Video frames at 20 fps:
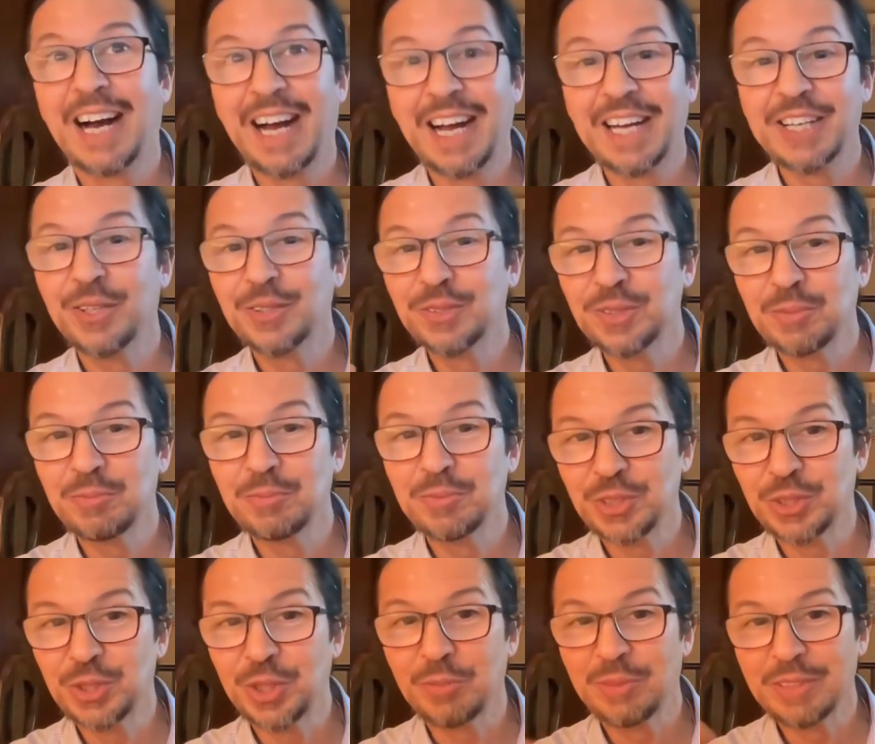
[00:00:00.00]
I know some
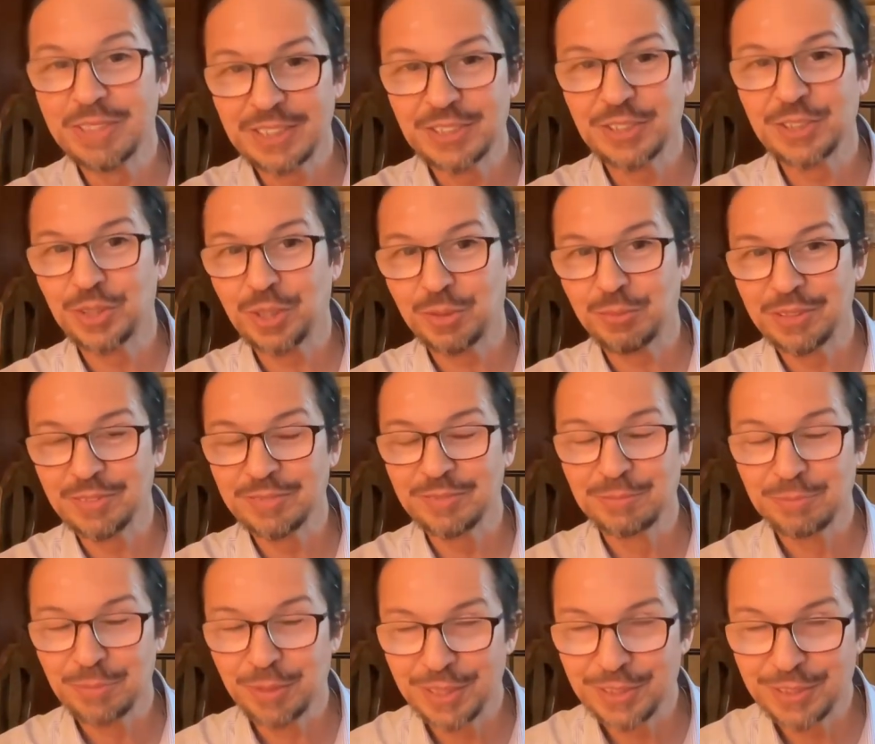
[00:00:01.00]
German, that's a German
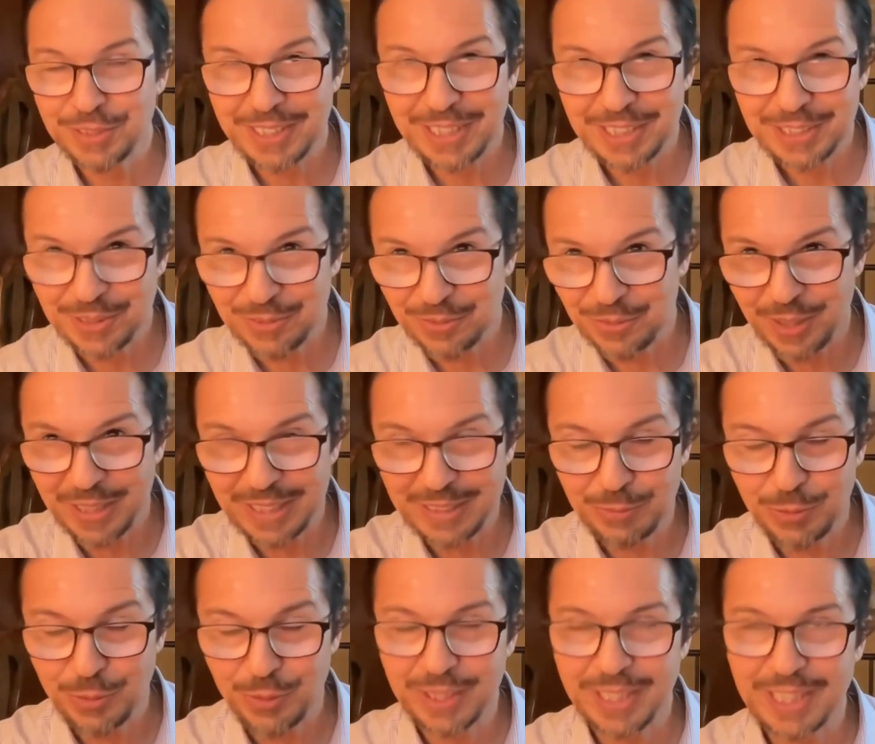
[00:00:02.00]
pronunciation
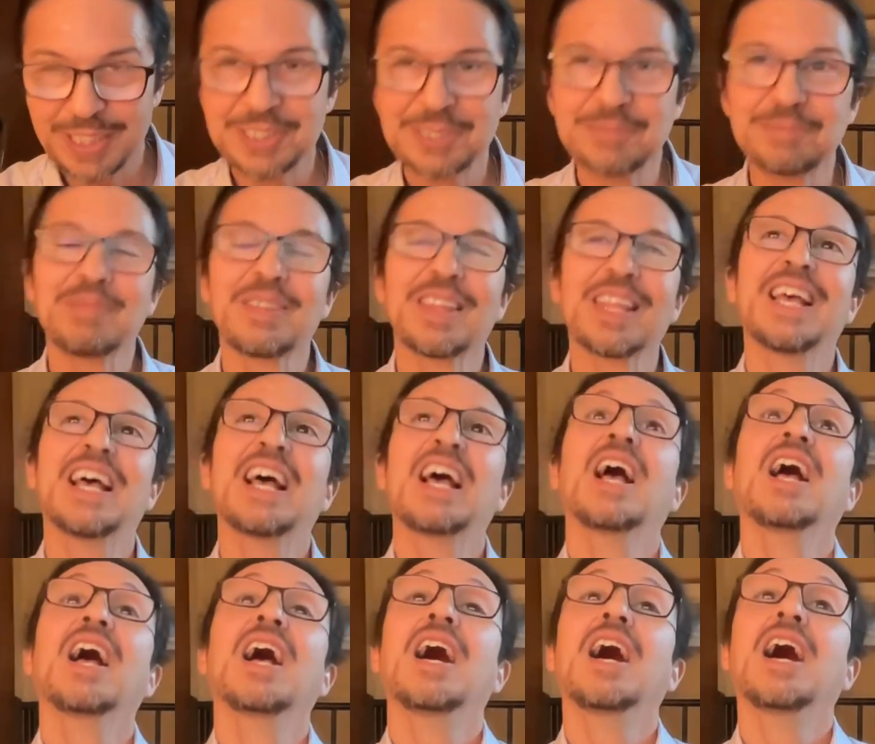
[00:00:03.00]
more or less.
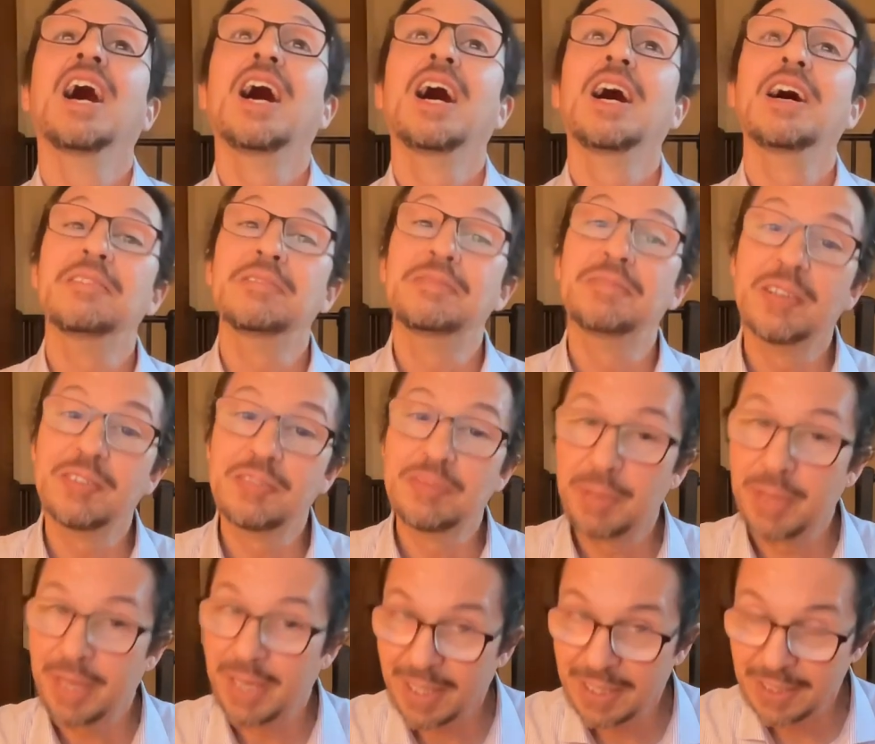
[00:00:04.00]
Of
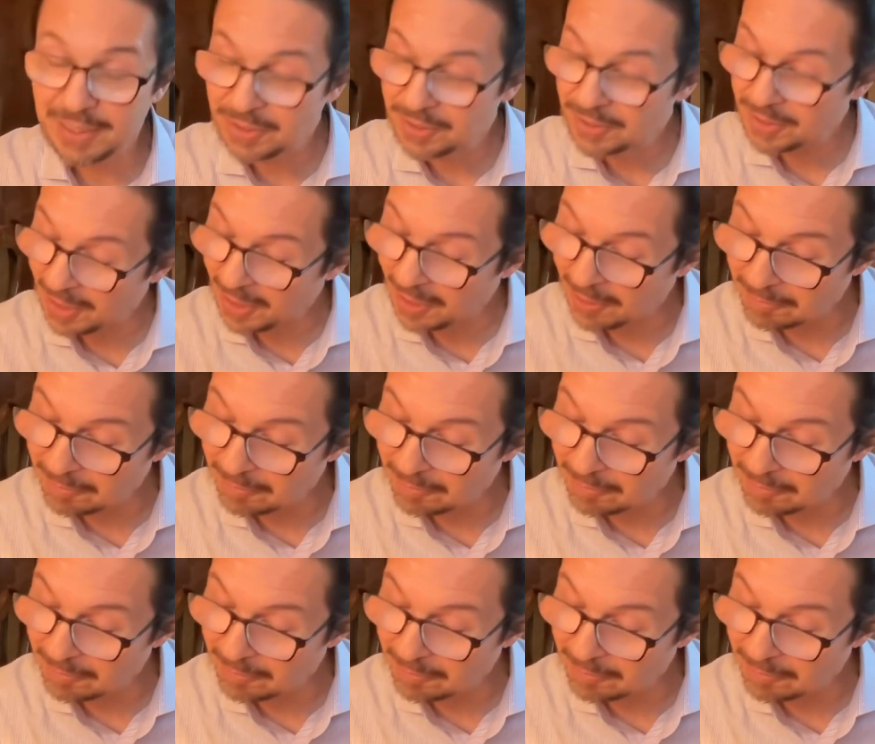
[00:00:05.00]
Bach's